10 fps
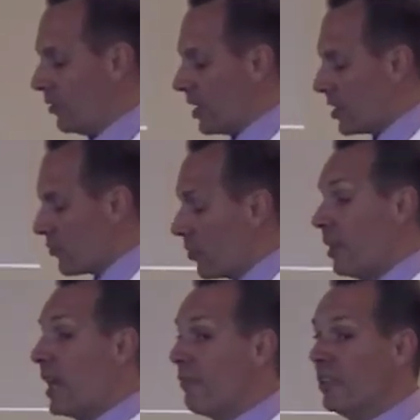can test for
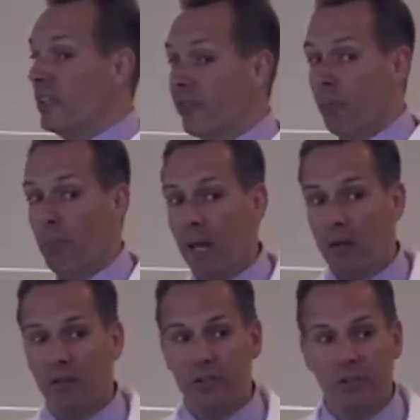11 different
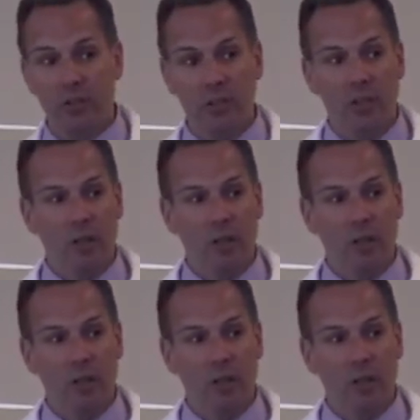metals,